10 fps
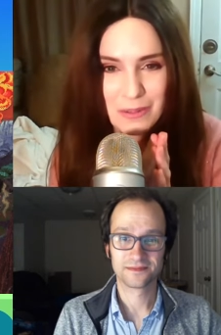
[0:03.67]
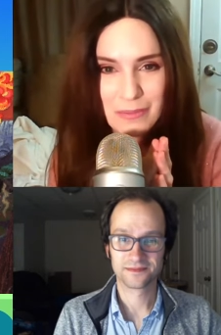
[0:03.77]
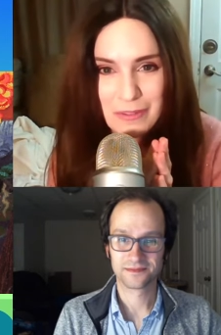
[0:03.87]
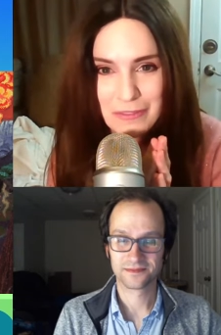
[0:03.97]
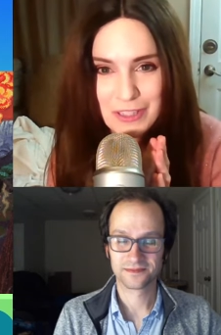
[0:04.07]

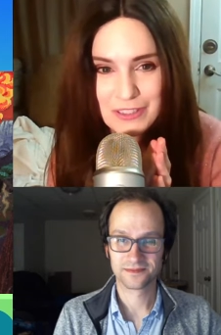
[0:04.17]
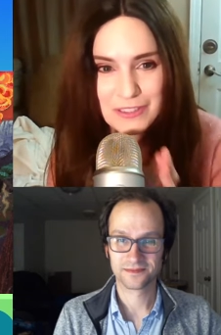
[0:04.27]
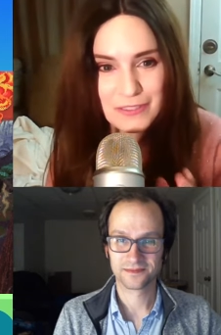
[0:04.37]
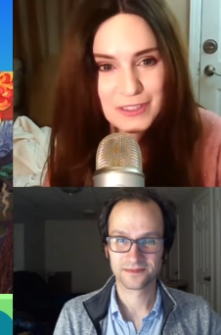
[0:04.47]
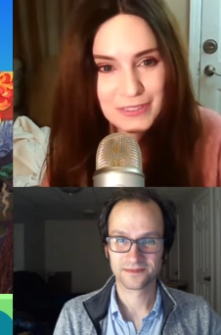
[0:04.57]
Speaker 1: some
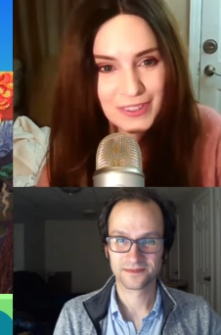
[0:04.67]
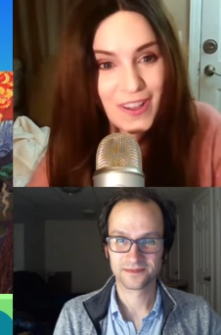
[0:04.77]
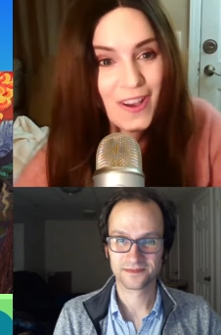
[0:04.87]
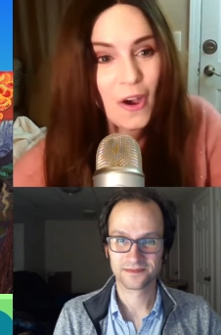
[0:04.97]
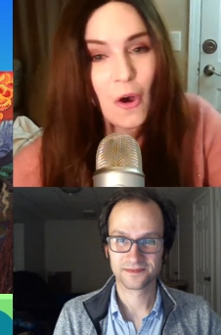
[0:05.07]
Faces of
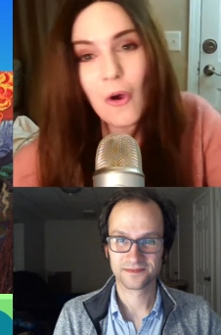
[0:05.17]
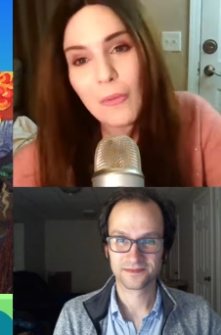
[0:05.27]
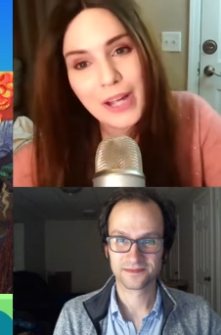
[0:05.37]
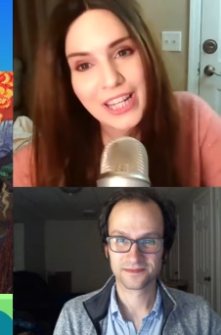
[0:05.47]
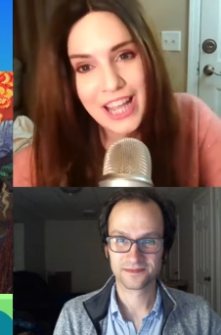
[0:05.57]
Evil.
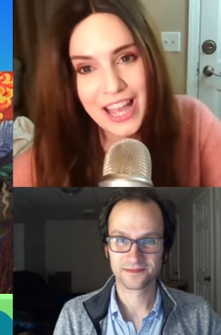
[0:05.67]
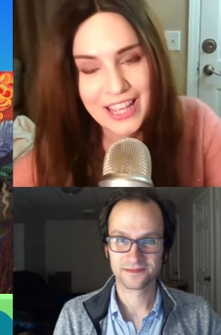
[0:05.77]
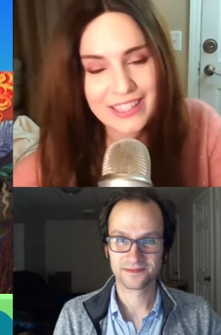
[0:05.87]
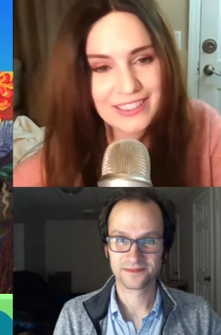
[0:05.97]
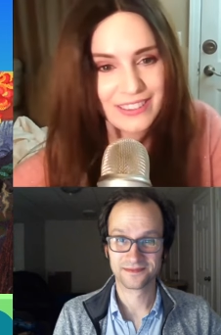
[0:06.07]
Oh my
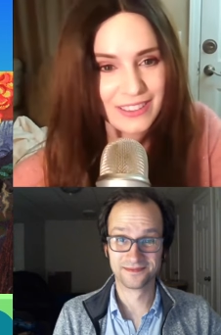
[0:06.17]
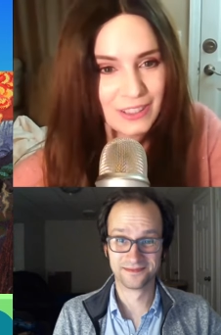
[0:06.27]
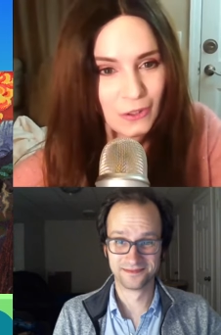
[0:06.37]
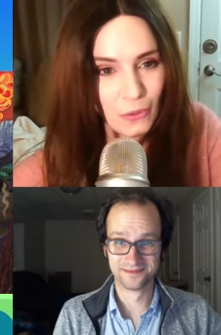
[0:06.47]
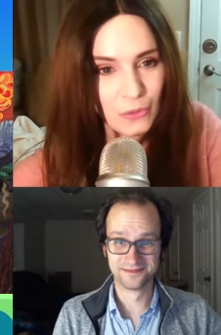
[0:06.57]
god!
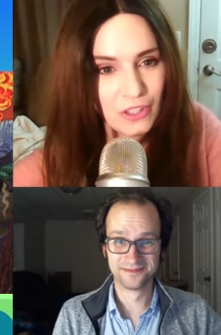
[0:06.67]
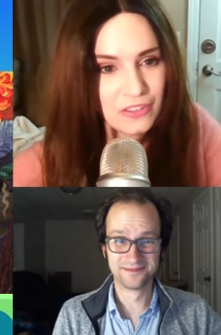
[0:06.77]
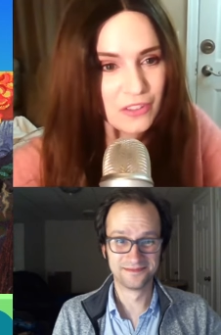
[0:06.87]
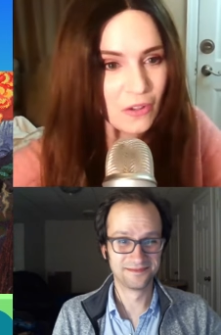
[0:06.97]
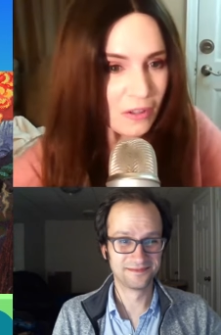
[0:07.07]
Who
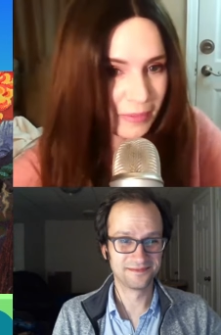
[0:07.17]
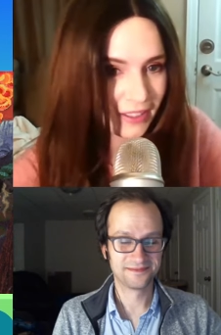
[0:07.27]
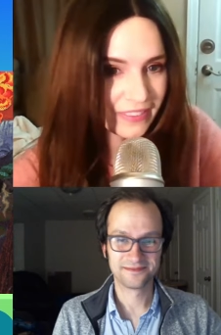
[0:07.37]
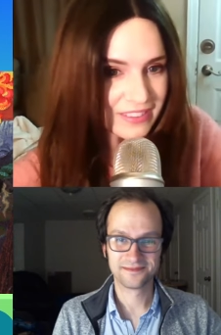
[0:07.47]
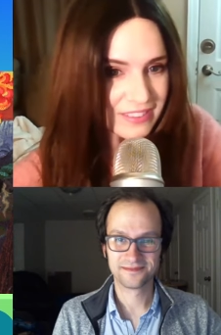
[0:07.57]
doesn't know
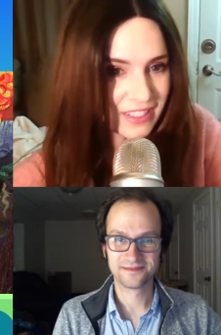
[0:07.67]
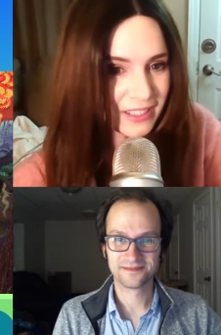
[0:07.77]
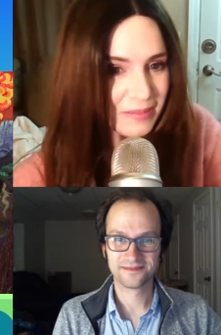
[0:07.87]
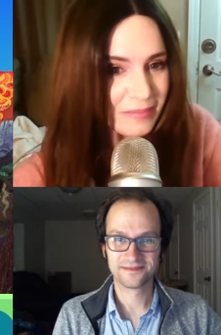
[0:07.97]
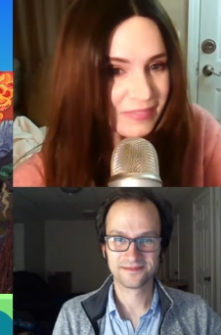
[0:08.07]
about this
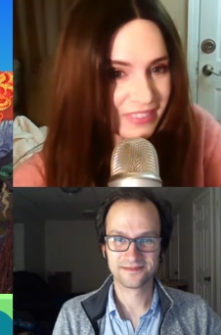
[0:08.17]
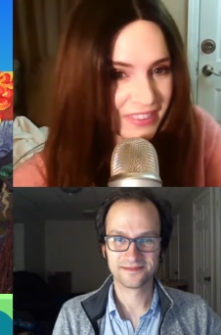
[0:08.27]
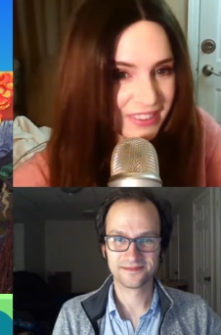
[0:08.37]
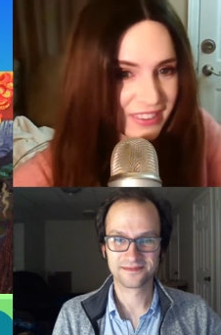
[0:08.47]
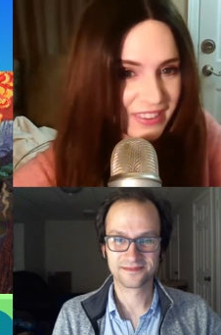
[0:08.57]
game?
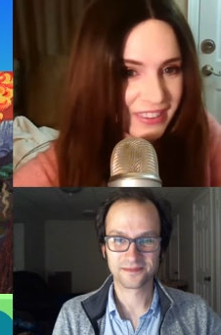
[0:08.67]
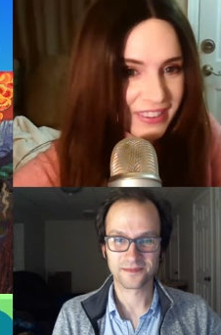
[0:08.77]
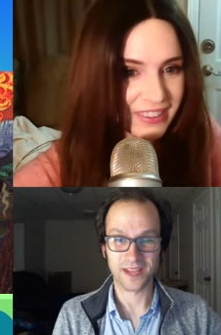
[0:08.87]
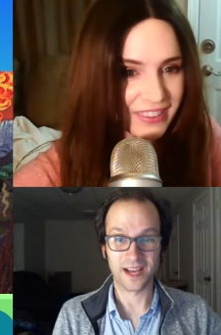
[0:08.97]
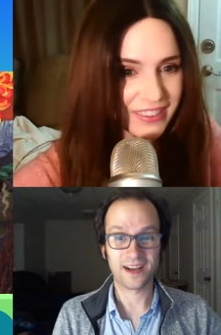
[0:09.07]

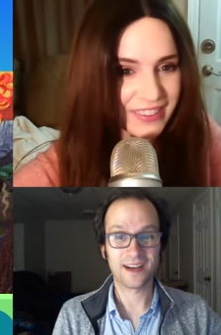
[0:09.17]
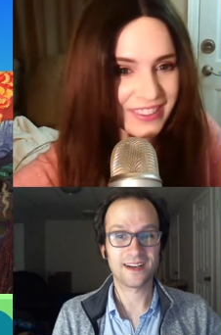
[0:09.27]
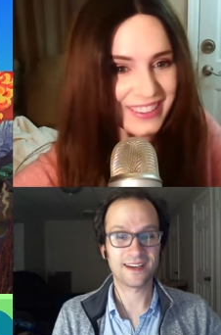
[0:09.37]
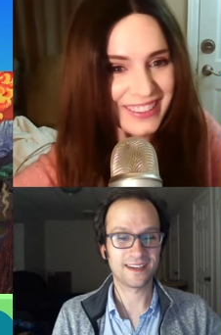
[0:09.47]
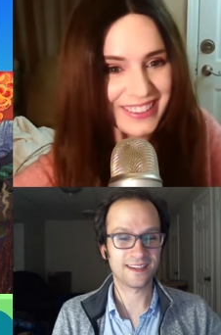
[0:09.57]

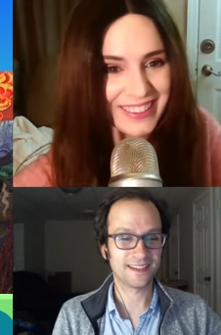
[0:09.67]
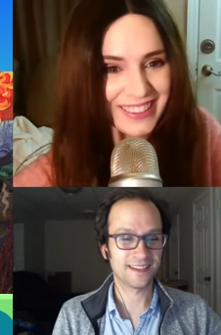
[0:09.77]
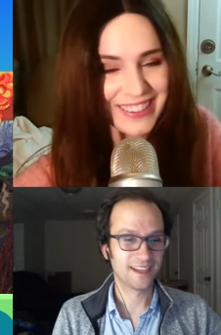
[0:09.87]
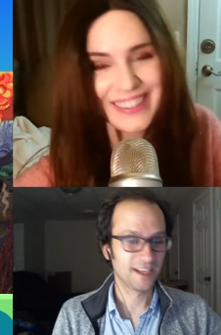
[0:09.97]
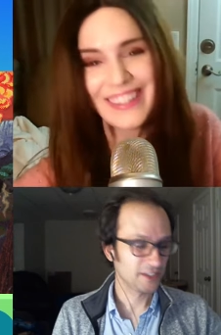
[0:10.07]

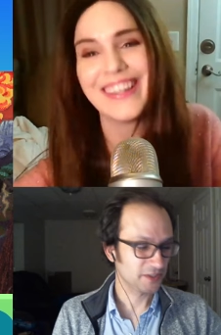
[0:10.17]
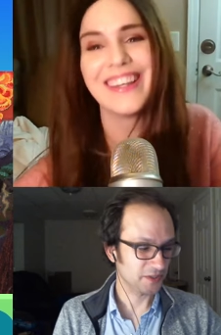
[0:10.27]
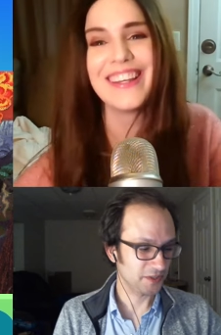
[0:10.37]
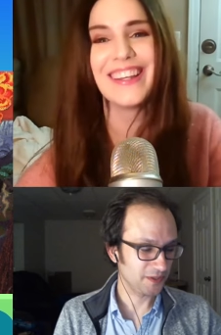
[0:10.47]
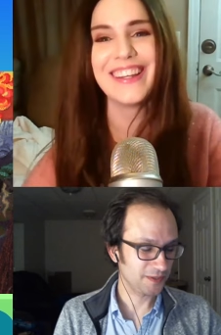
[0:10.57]
Speaker 2: Ah, so
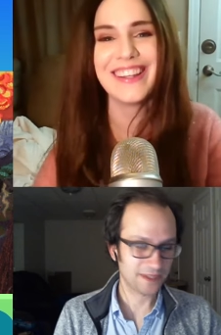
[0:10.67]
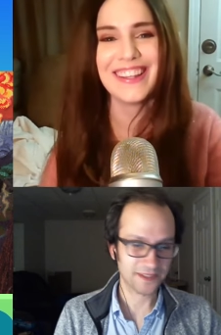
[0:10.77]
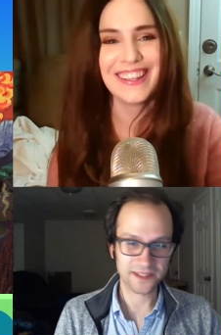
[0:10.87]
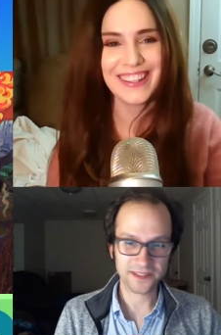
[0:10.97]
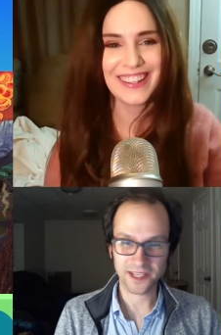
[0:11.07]
you know
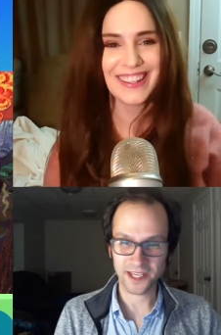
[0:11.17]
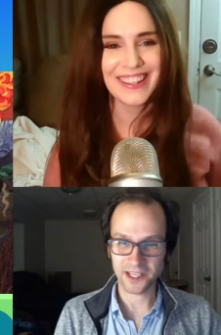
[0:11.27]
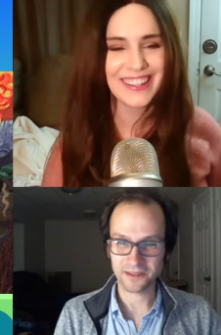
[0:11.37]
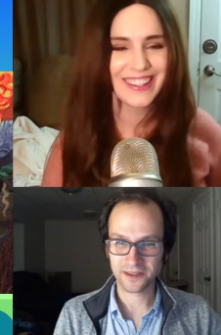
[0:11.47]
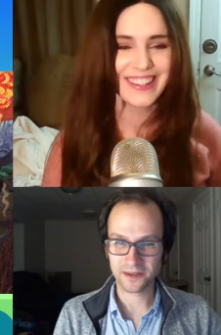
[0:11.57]
about this
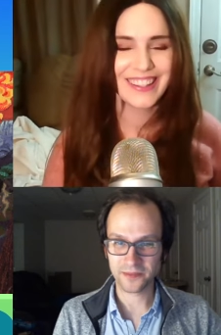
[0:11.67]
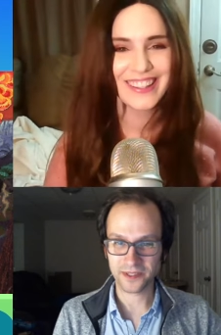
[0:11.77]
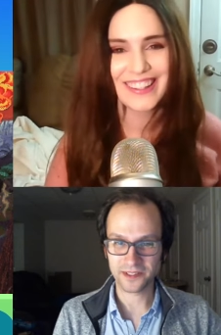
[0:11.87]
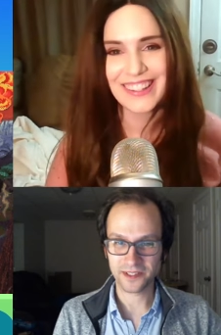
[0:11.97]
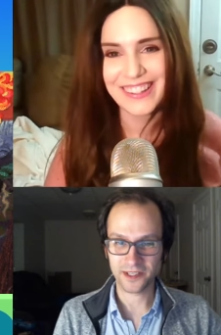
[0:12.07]
game,
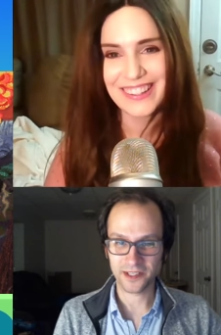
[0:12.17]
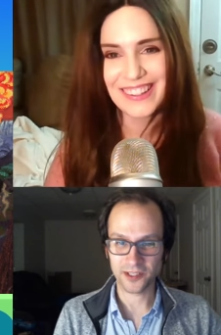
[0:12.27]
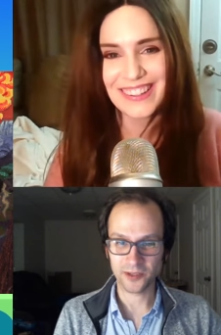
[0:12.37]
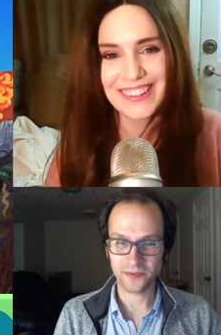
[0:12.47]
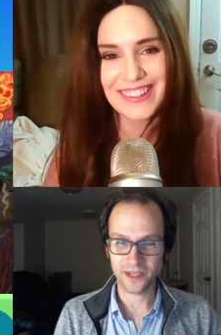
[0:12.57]
but uh,
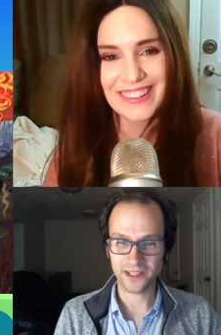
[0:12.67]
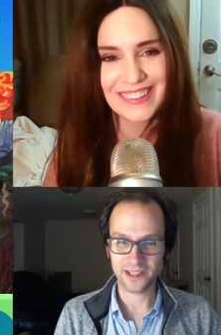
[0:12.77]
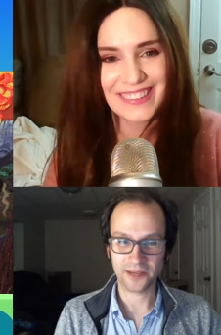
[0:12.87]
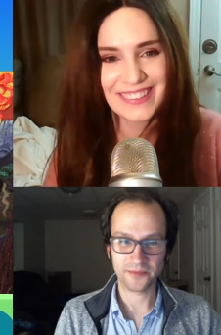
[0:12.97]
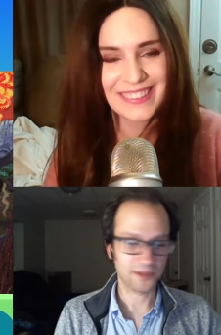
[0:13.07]
you may
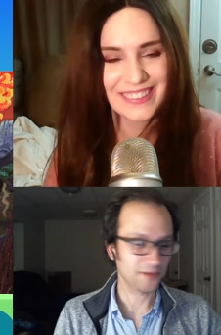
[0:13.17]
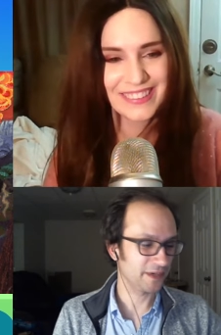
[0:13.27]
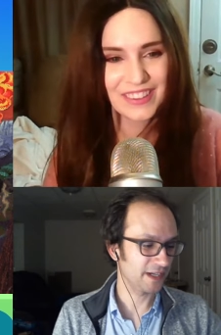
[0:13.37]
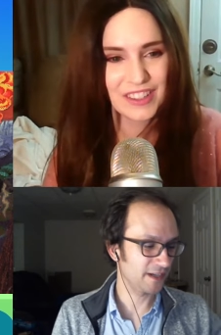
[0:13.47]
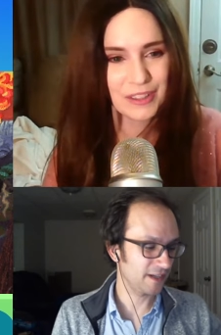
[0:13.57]
not be
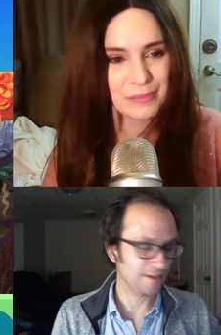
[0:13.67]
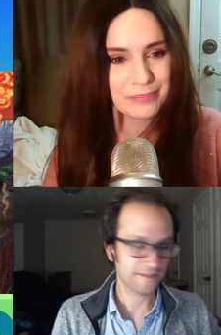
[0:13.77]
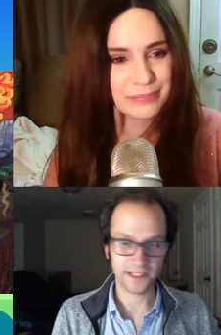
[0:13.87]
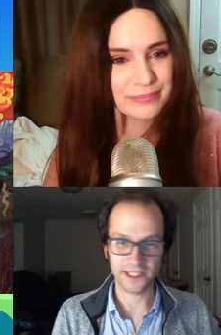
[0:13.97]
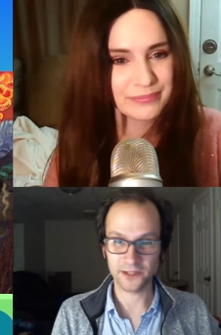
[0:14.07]
aware
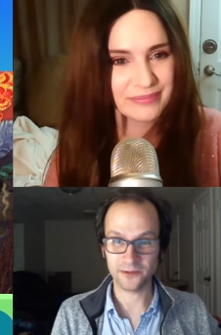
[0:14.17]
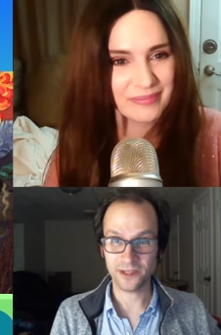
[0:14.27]
of the